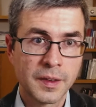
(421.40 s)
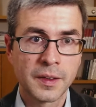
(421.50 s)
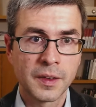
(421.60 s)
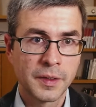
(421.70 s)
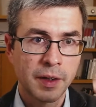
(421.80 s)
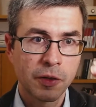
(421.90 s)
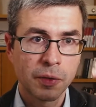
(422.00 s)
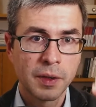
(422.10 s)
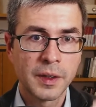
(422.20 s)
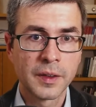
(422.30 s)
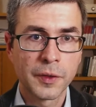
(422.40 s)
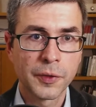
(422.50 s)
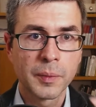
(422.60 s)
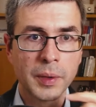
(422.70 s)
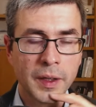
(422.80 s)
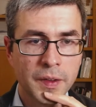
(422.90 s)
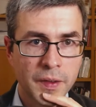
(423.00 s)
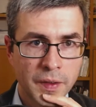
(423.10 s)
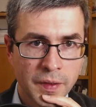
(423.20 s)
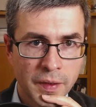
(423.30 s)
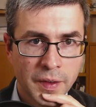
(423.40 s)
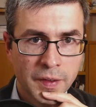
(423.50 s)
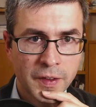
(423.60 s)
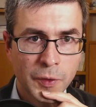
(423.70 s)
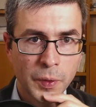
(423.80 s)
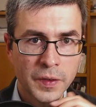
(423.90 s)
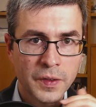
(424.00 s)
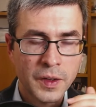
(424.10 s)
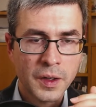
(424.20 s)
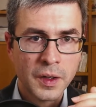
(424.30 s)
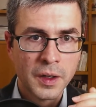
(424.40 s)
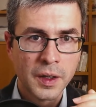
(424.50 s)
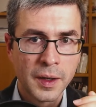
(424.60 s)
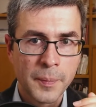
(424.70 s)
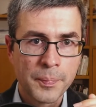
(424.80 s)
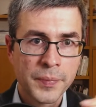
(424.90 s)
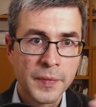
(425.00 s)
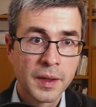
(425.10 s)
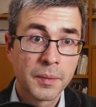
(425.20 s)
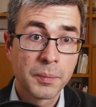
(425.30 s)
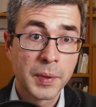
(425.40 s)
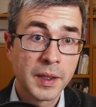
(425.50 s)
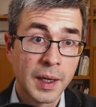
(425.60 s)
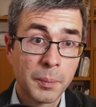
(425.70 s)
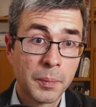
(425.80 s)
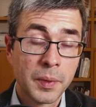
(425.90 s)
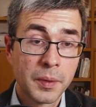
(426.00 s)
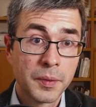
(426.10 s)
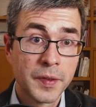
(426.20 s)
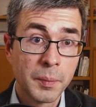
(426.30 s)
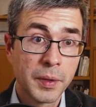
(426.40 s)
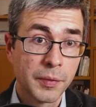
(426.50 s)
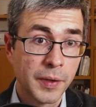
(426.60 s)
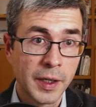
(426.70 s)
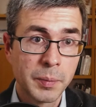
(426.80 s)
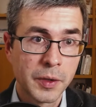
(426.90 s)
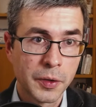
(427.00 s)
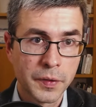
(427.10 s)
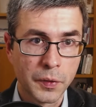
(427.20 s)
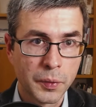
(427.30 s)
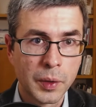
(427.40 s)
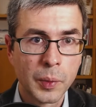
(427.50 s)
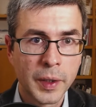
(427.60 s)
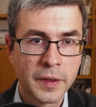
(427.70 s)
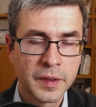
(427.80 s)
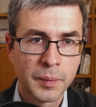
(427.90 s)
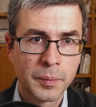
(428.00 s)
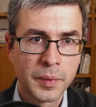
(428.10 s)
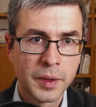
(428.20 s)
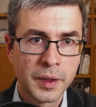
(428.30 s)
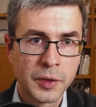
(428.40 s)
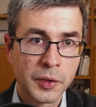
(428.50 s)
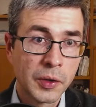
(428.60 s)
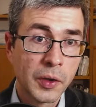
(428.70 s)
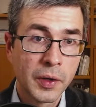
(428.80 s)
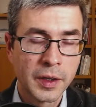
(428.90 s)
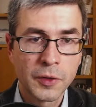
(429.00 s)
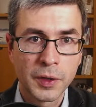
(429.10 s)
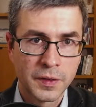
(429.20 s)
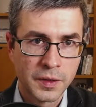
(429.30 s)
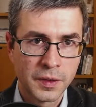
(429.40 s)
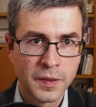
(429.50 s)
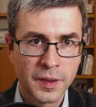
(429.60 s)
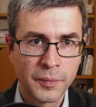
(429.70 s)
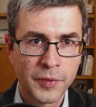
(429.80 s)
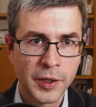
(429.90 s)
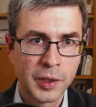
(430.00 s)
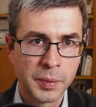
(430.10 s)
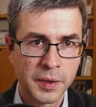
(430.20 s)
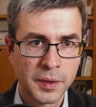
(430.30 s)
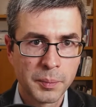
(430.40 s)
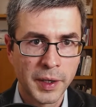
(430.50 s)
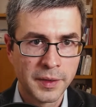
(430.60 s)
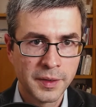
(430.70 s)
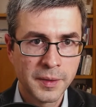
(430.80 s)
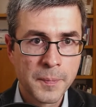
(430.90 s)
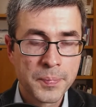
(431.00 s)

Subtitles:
that are naturally in different places in the sequence become simplified, because you throw away some, you're no longer interested in some variable binding.